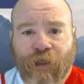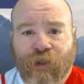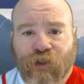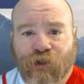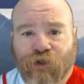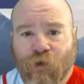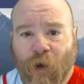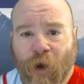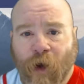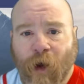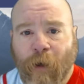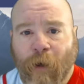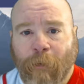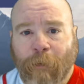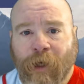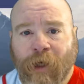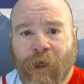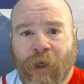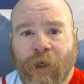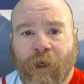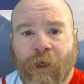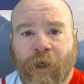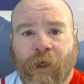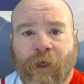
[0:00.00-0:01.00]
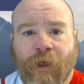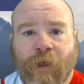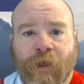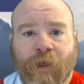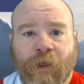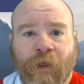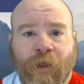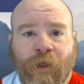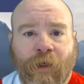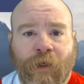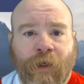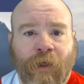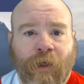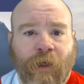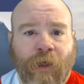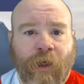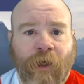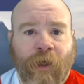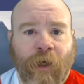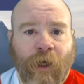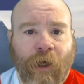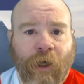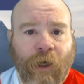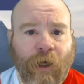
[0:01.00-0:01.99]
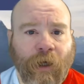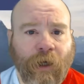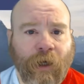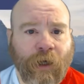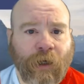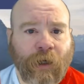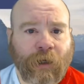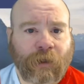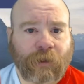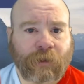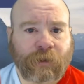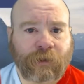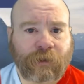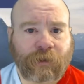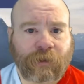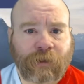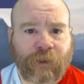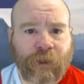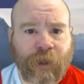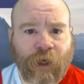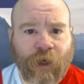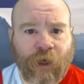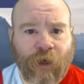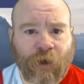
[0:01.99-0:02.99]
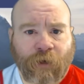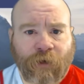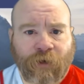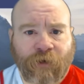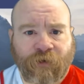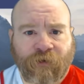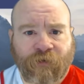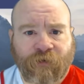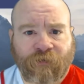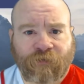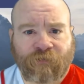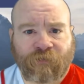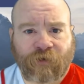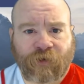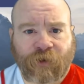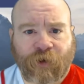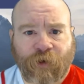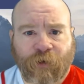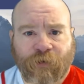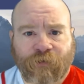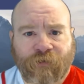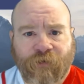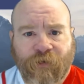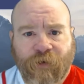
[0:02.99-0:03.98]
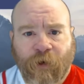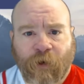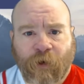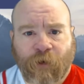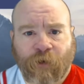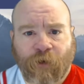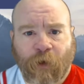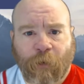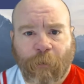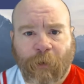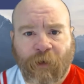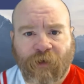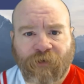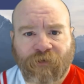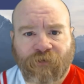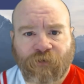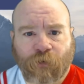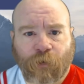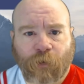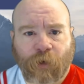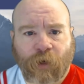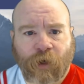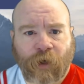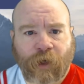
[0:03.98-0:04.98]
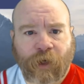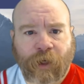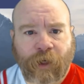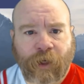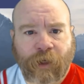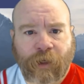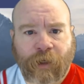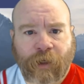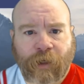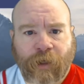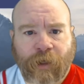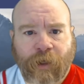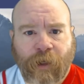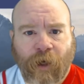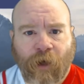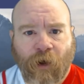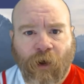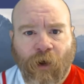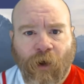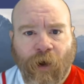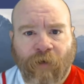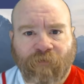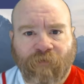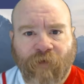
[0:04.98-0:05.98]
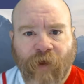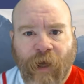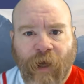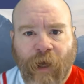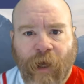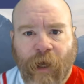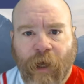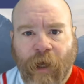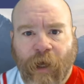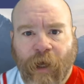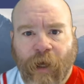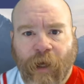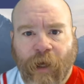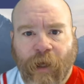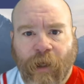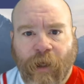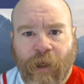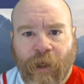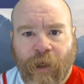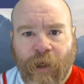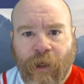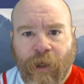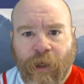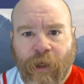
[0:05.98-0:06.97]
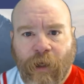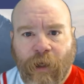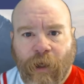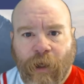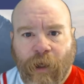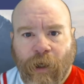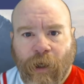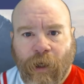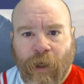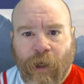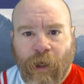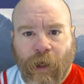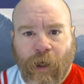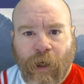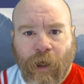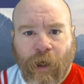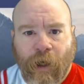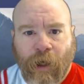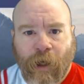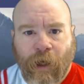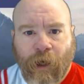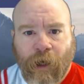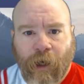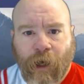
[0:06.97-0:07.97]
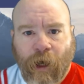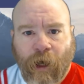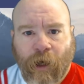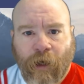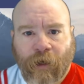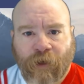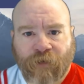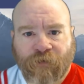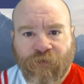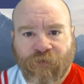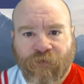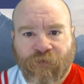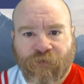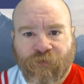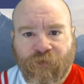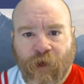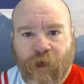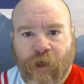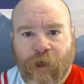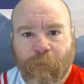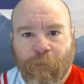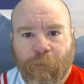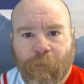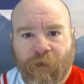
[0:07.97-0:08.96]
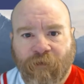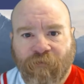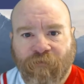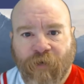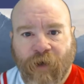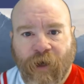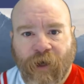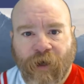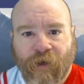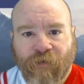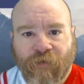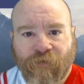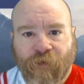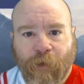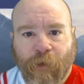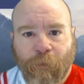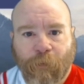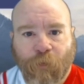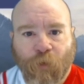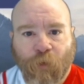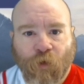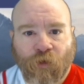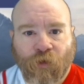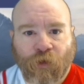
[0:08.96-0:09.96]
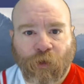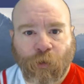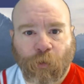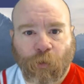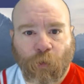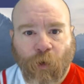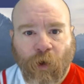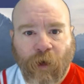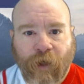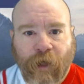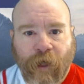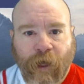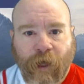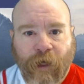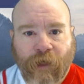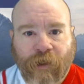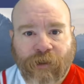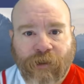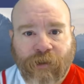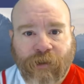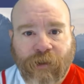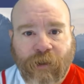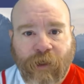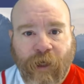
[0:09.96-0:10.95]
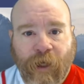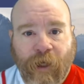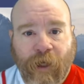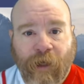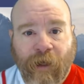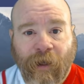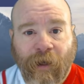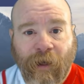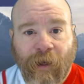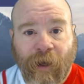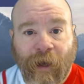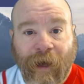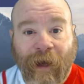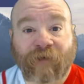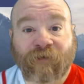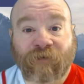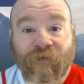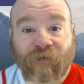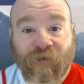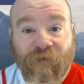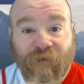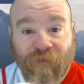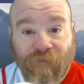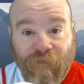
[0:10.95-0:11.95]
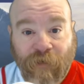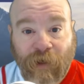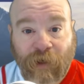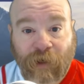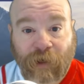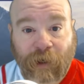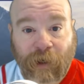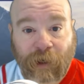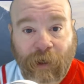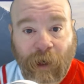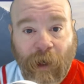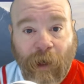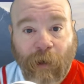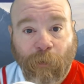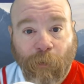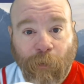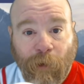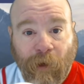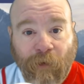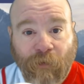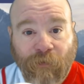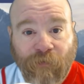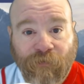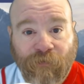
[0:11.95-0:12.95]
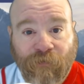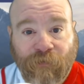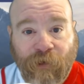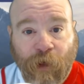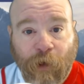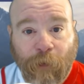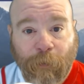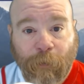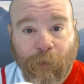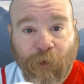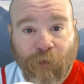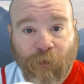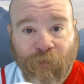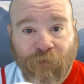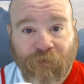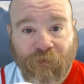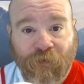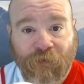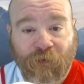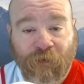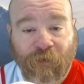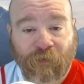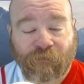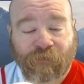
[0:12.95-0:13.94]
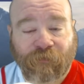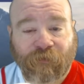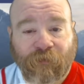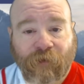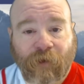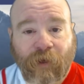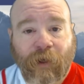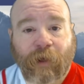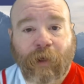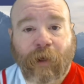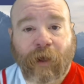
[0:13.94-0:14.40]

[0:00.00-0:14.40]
trauma, because for those that don't know my story, I've had guns stuck in my face on more than one occasion as a civilian, not when I was in the Army Reserves.